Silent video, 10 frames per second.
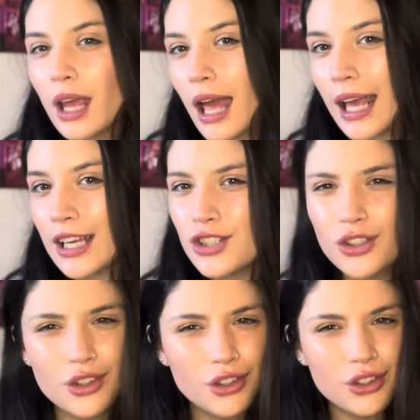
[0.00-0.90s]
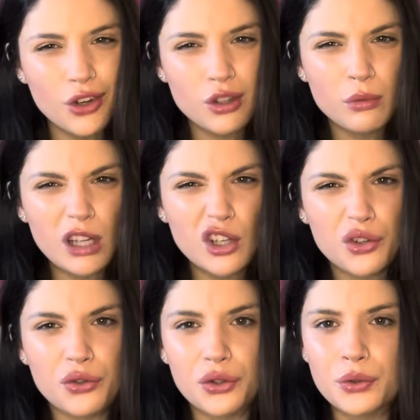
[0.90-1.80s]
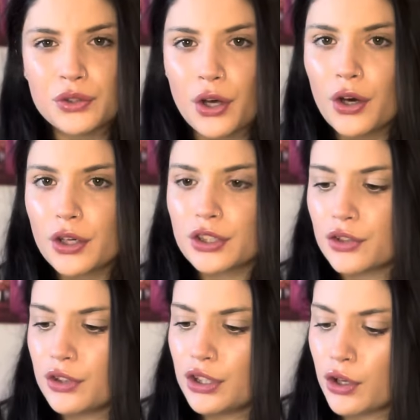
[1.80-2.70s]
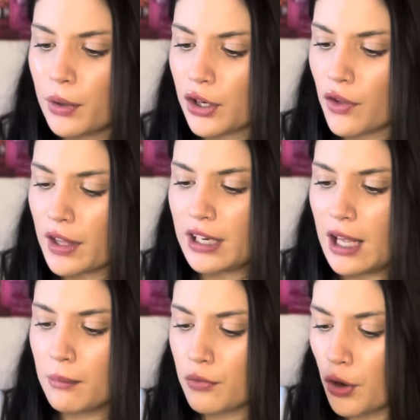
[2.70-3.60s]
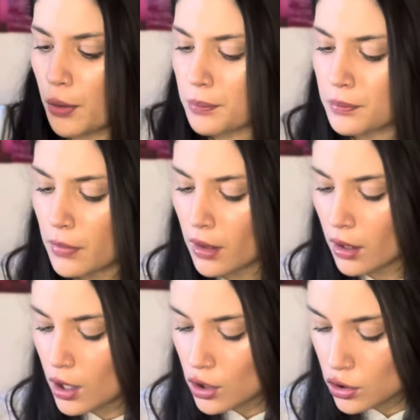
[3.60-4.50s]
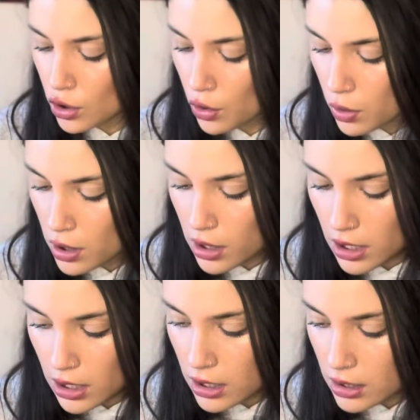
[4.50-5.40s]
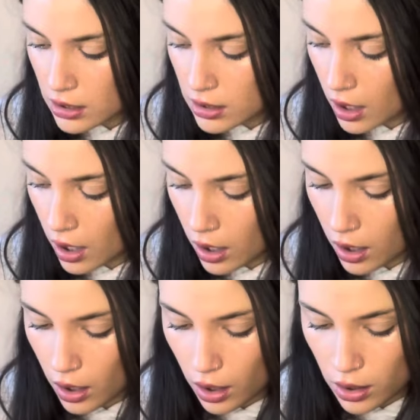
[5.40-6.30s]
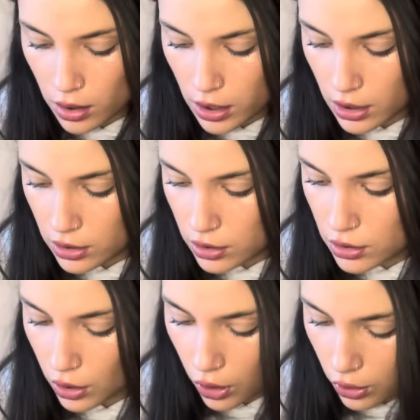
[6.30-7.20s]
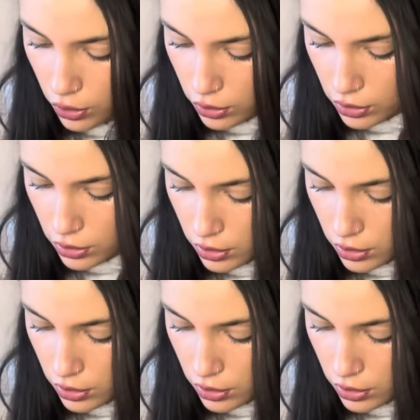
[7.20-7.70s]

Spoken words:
I guess you could call them like crew socks. I don't really know where I got that name from. So these are the socks.